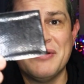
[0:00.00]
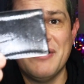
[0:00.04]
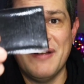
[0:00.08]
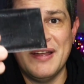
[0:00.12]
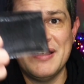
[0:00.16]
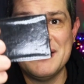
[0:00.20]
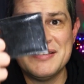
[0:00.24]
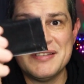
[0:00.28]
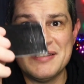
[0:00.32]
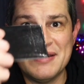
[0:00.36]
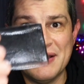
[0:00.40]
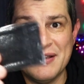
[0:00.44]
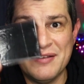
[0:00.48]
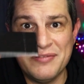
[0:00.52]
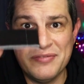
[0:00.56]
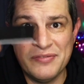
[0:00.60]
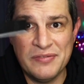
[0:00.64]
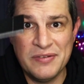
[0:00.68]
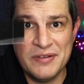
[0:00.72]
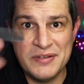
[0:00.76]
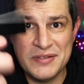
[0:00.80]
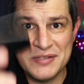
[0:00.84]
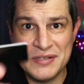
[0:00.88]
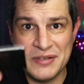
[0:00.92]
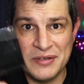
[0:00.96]
great
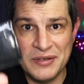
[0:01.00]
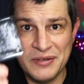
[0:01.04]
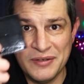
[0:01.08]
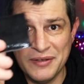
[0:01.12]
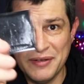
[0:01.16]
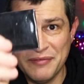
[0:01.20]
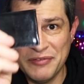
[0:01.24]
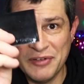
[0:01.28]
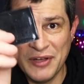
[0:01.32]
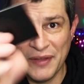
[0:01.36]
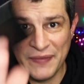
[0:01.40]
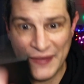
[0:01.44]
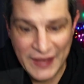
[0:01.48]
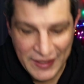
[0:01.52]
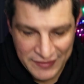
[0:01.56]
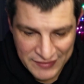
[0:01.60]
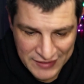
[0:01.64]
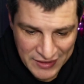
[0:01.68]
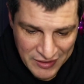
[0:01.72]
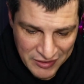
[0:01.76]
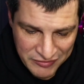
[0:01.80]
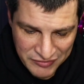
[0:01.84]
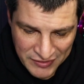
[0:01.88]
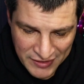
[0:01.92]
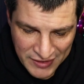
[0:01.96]
stuff. So I've got that
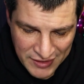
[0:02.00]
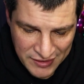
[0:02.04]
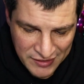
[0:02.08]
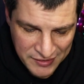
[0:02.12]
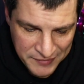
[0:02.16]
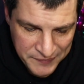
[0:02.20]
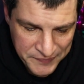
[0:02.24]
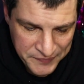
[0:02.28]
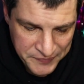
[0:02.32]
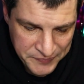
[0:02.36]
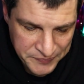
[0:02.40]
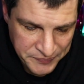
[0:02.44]
there if I need it.